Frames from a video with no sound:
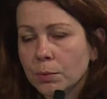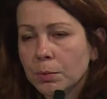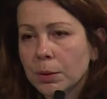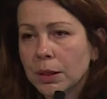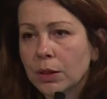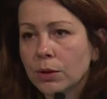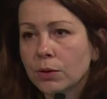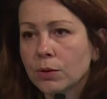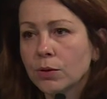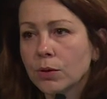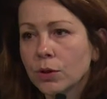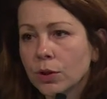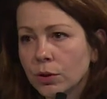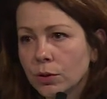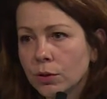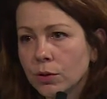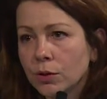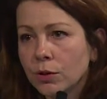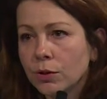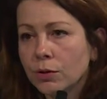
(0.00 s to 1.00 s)
because
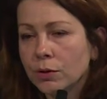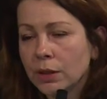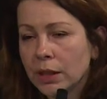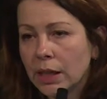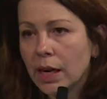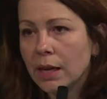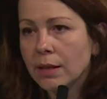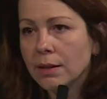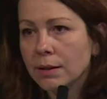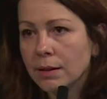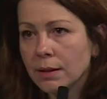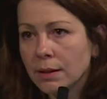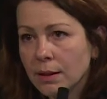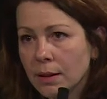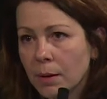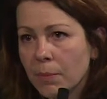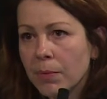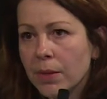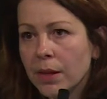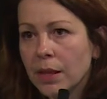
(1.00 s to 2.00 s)
your story has
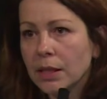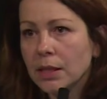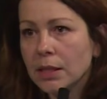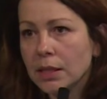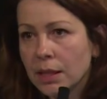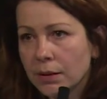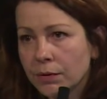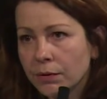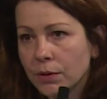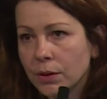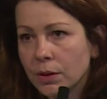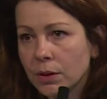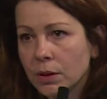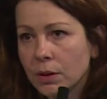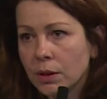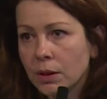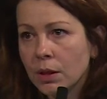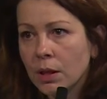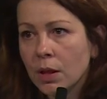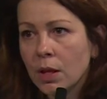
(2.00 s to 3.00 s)
something
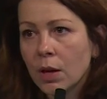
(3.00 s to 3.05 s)
different.